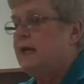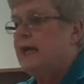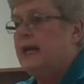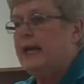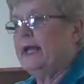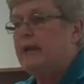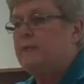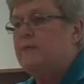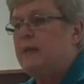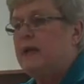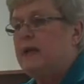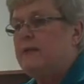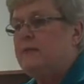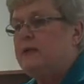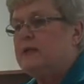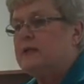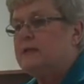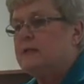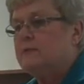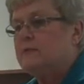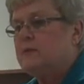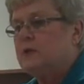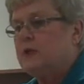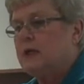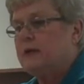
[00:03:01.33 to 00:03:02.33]
And maybe
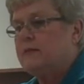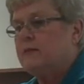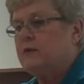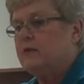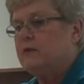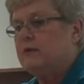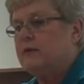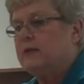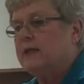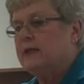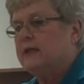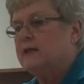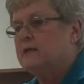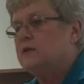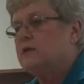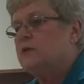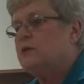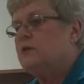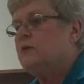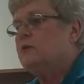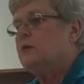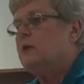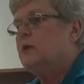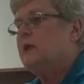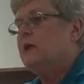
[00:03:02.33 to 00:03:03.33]
sometime your thing is
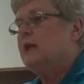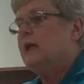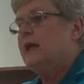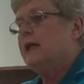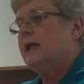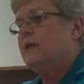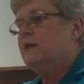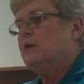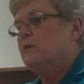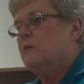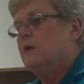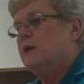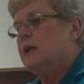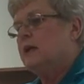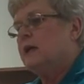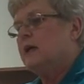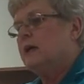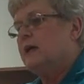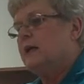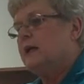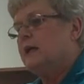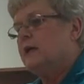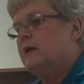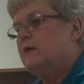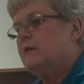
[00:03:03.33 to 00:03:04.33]
too, and you want to
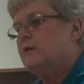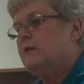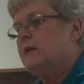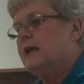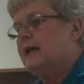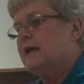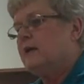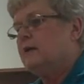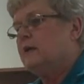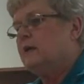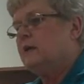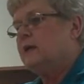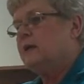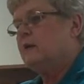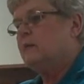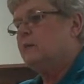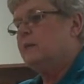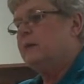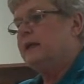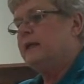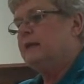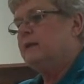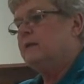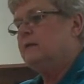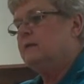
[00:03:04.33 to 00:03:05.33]
kind of go down a little
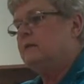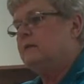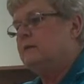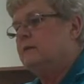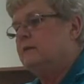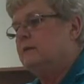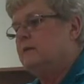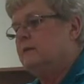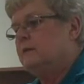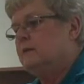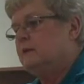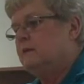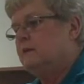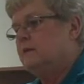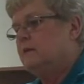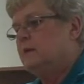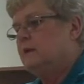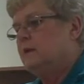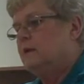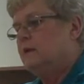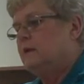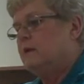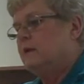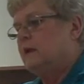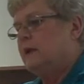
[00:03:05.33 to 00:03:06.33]
bit.
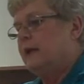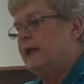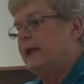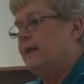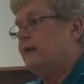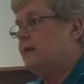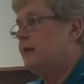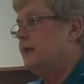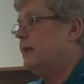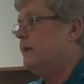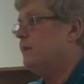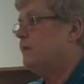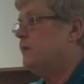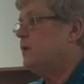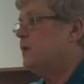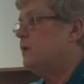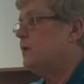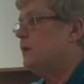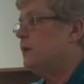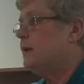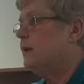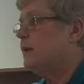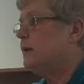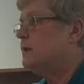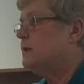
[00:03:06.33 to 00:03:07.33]
And keep
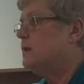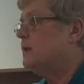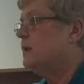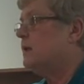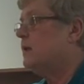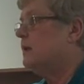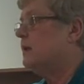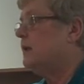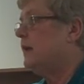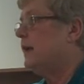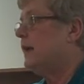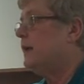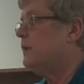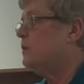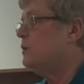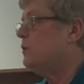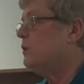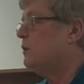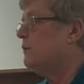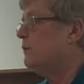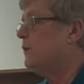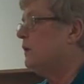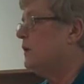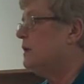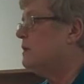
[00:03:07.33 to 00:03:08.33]
doing this. And do
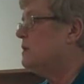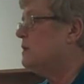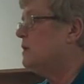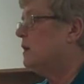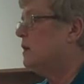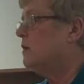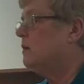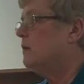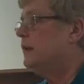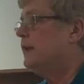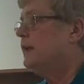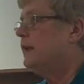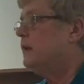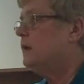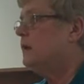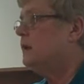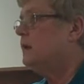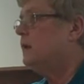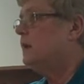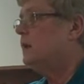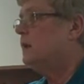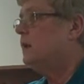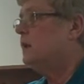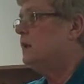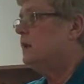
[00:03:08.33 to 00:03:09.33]
it very slowly.
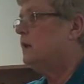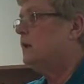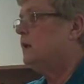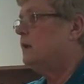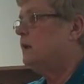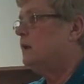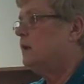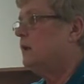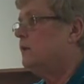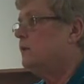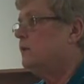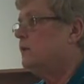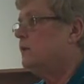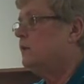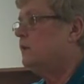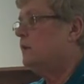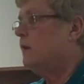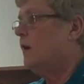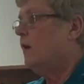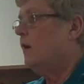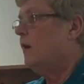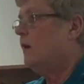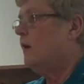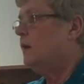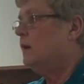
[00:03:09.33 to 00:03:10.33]
Don't do it
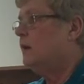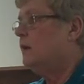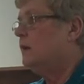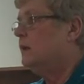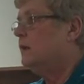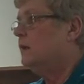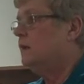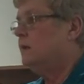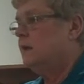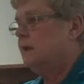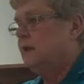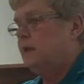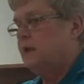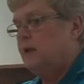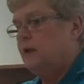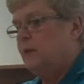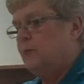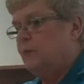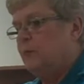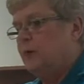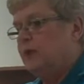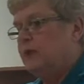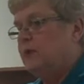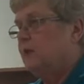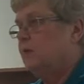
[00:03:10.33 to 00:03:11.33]
hard.
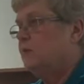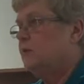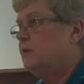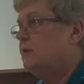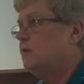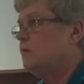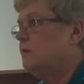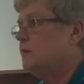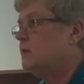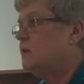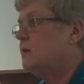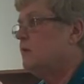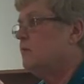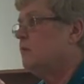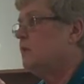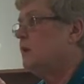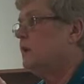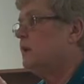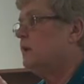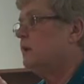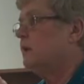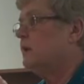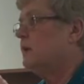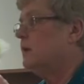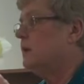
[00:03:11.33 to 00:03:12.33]
But don't do it so
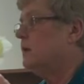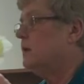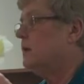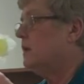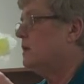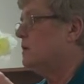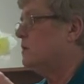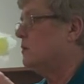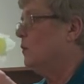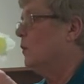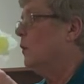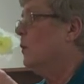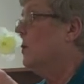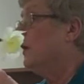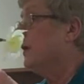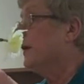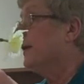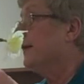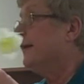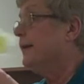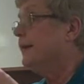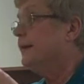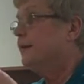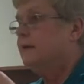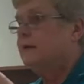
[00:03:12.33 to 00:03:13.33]
little that it doesn't work.
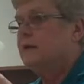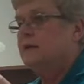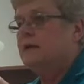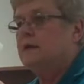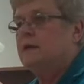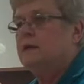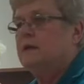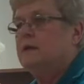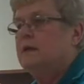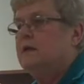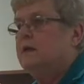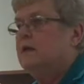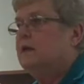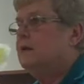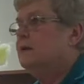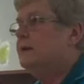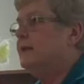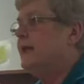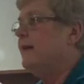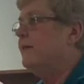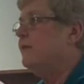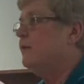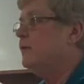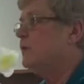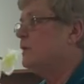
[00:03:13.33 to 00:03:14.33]

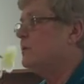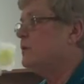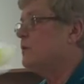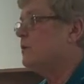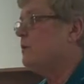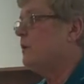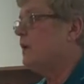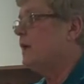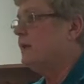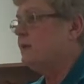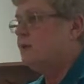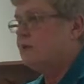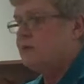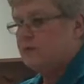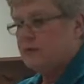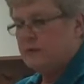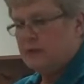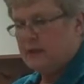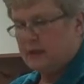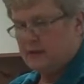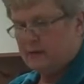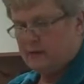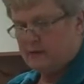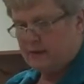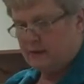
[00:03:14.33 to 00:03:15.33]
Daffodils are a lot
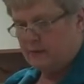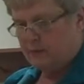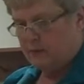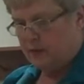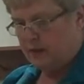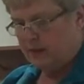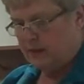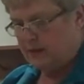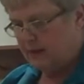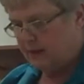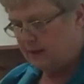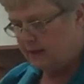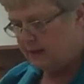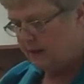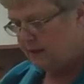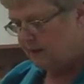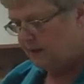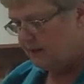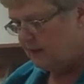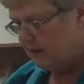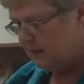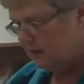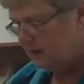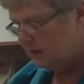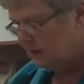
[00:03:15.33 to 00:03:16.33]
sturdier than we think they
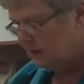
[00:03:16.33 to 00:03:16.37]
are.